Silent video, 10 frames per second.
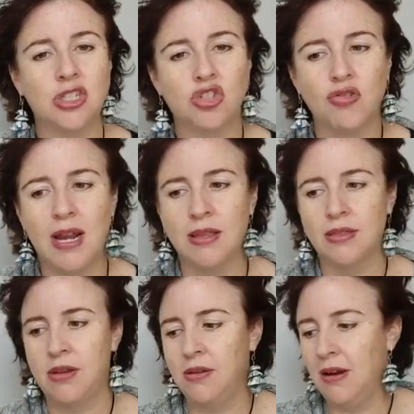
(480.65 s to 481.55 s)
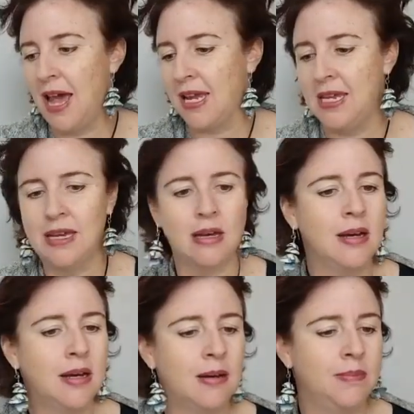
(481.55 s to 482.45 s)
strength? Are you lacking
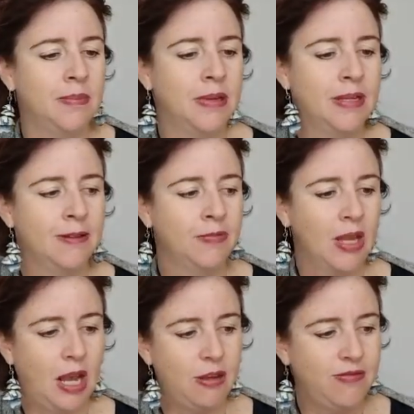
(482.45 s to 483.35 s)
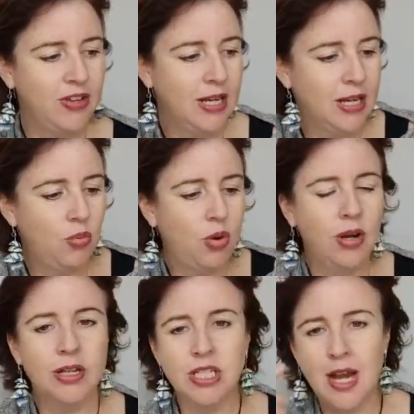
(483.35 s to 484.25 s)
calm? Are you feeling
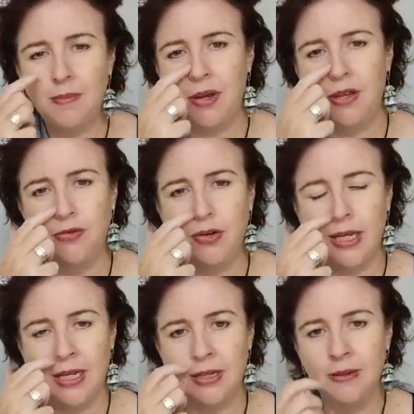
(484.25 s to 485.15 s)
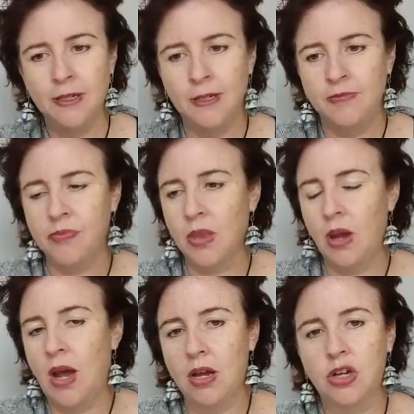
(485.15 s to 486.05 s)
worked up? Are you feeling
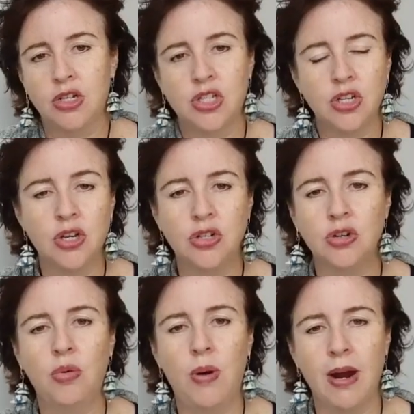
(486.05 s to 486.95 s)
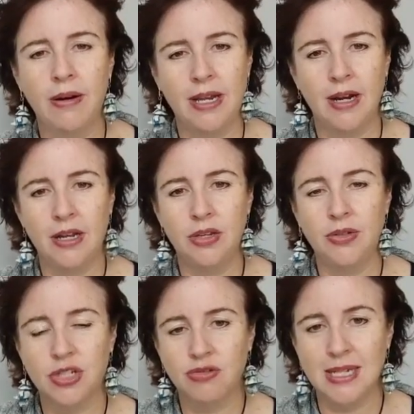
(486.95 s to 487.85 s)
uh, concerned or worried? Are you
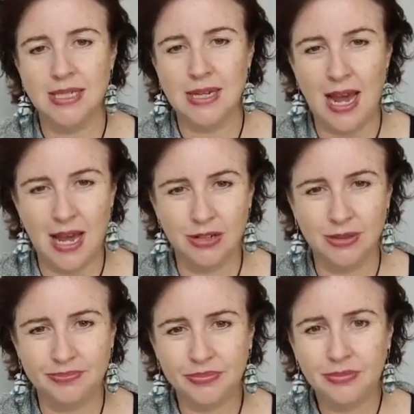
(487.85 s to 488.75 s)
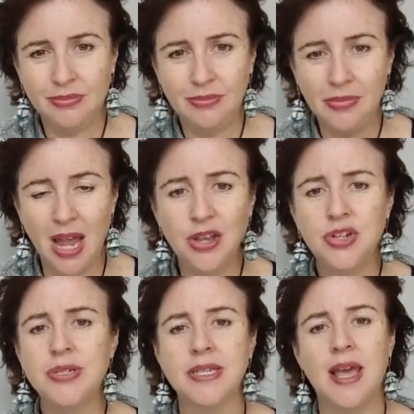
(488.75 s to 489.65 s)
stressed out? Are you
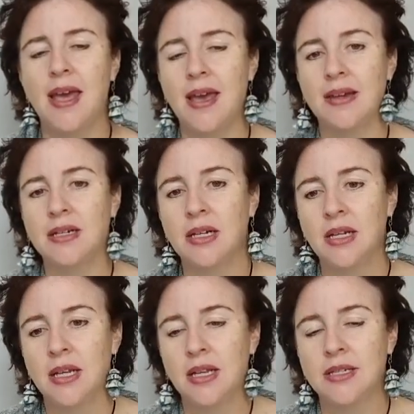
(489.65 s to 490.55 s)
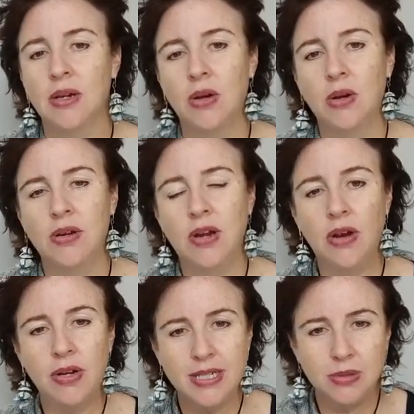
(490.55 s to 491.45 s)
scared? So
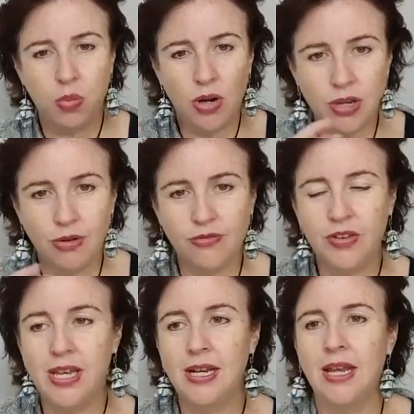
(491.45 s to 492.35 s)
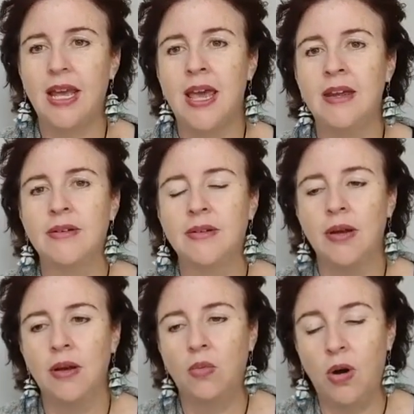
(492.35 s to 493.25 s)
notice what you're feeling and
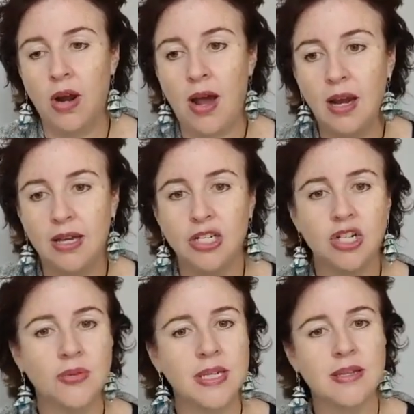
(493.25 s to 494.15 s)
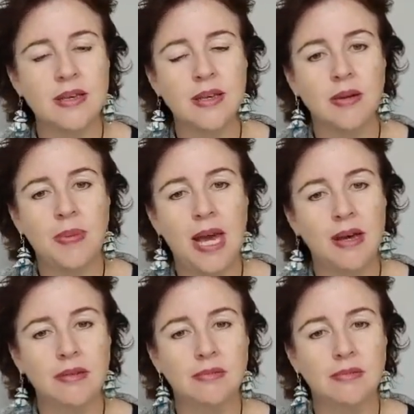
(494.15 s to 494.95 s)
what I like to do is think about